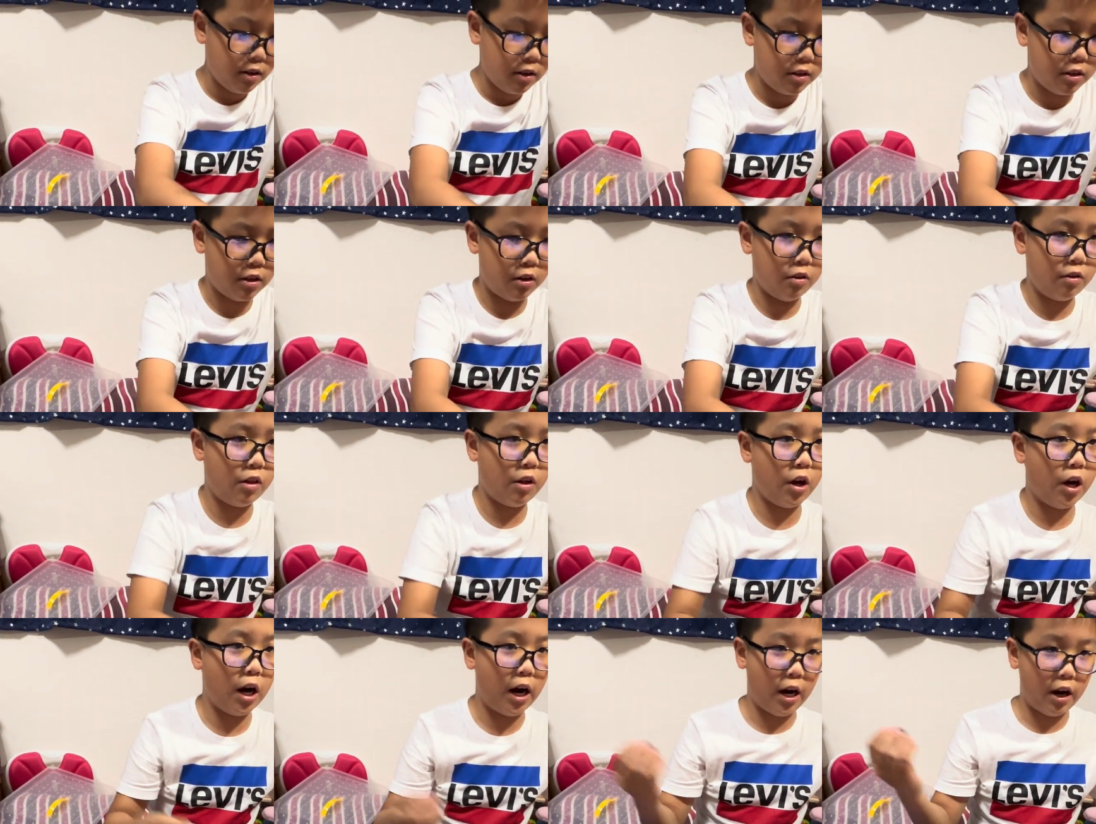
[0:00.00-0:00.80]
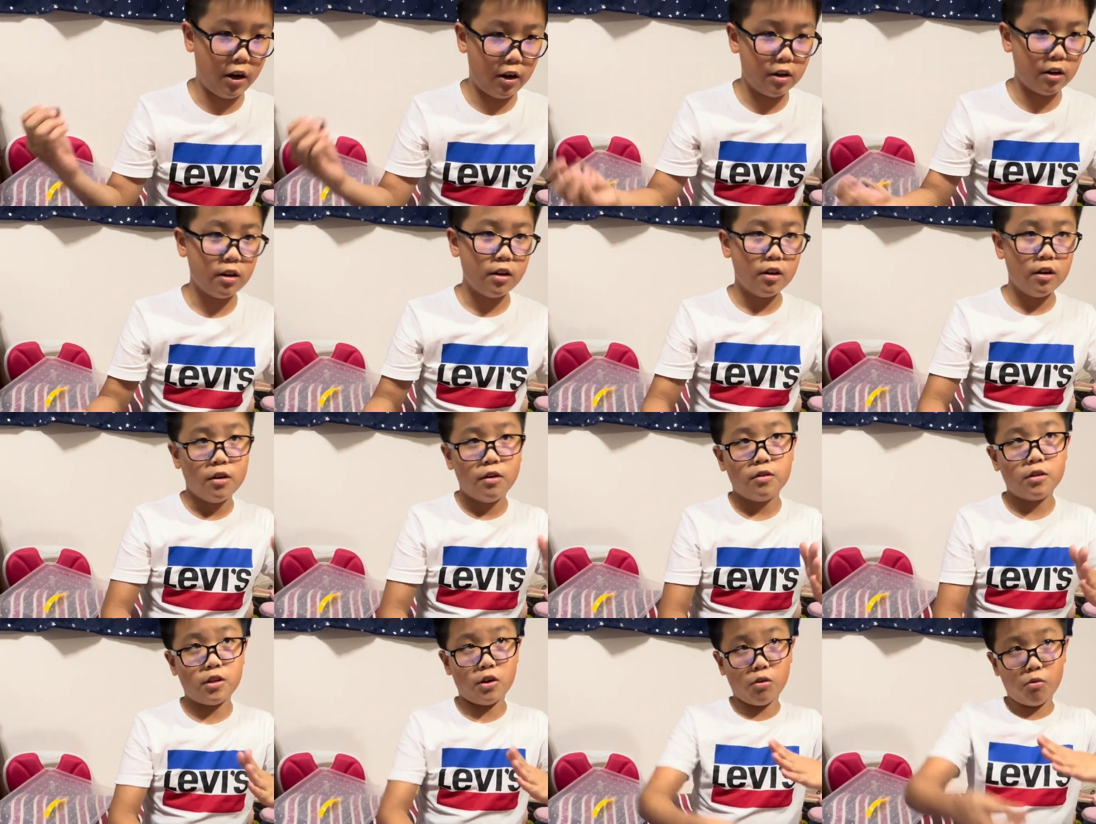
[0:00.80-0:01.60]
So they're iron.
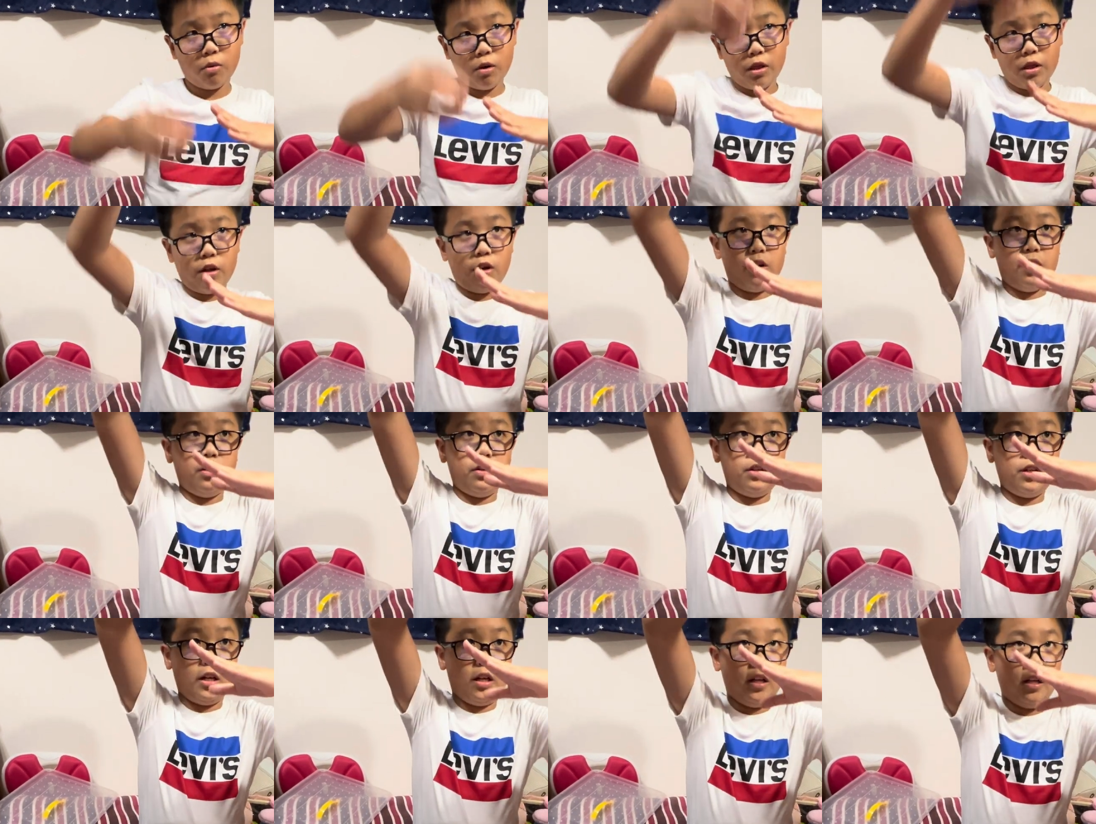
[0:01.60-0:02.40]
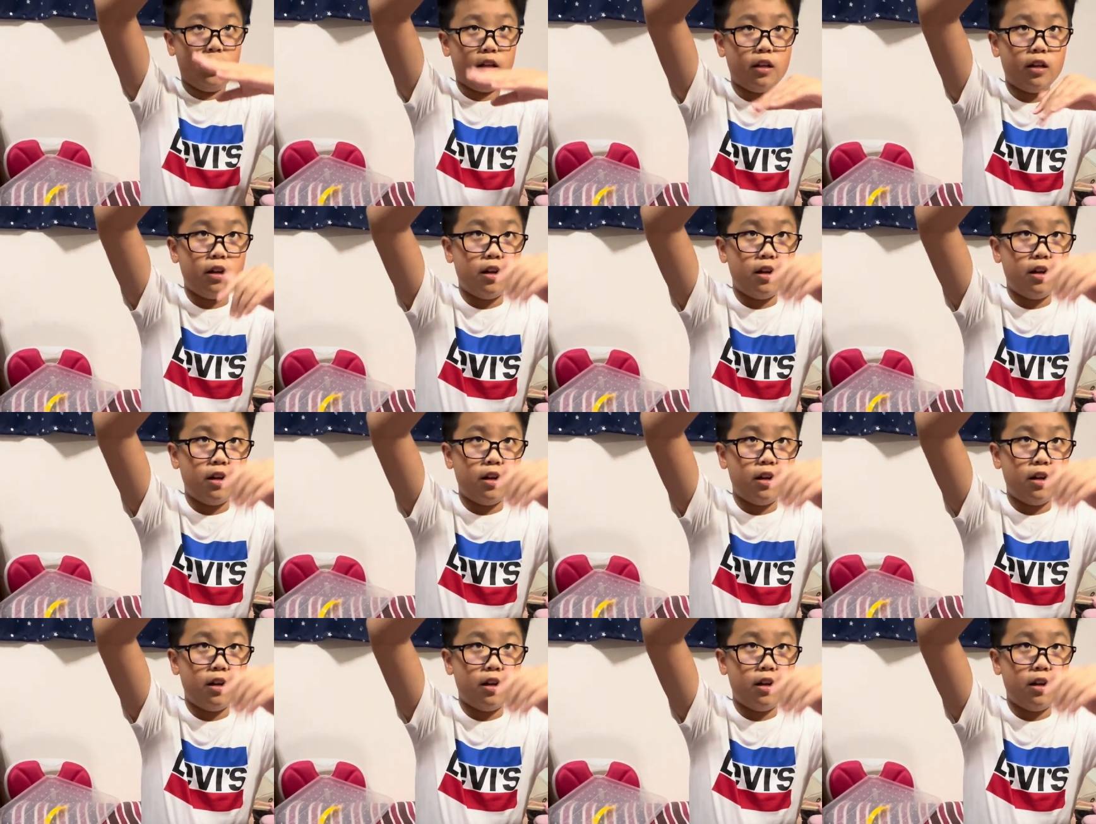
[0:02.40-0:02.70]
So when there is a